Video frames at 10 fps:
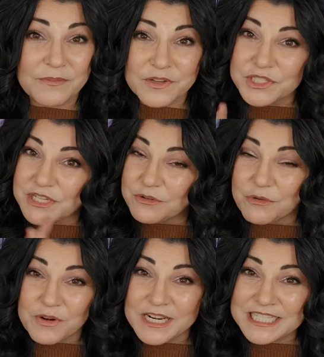If you see it
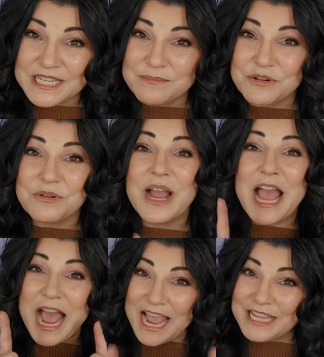over on Temu,
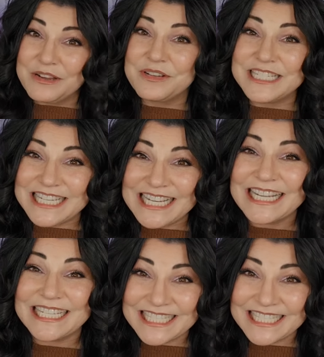I guarantee